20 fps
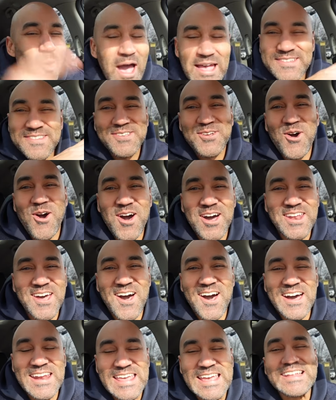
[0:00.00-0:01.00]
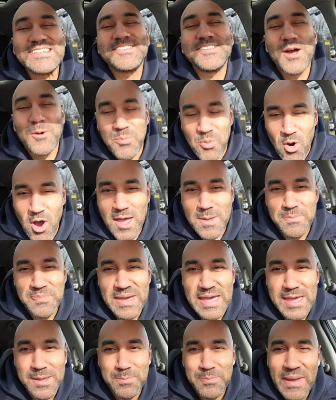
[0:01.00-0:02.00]
What's going on? It's your boy
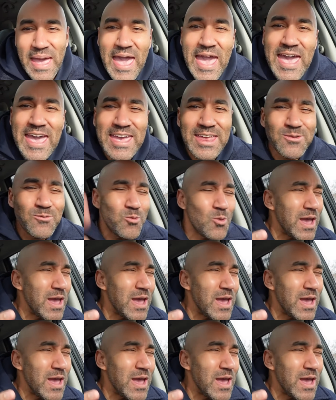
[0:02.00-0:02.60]
Big Ben.